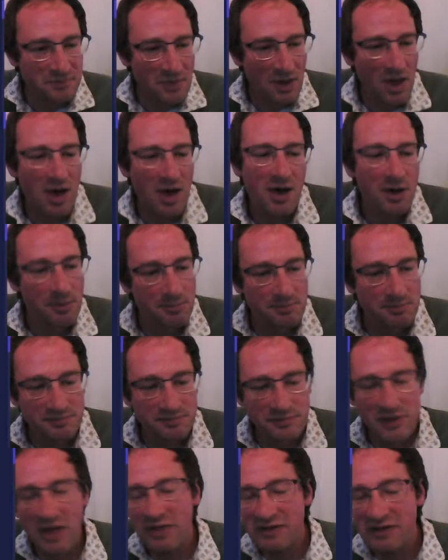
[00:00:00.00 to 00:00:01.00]

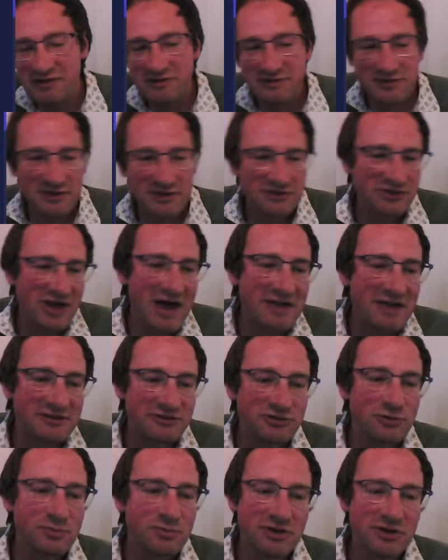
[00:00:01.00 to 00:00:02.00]
Now the chat is
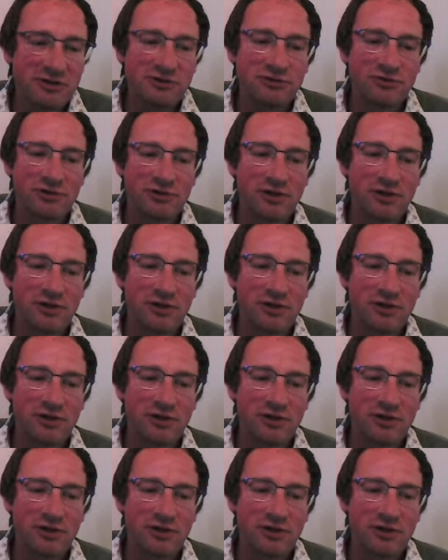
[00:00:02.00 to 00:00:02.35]
super useful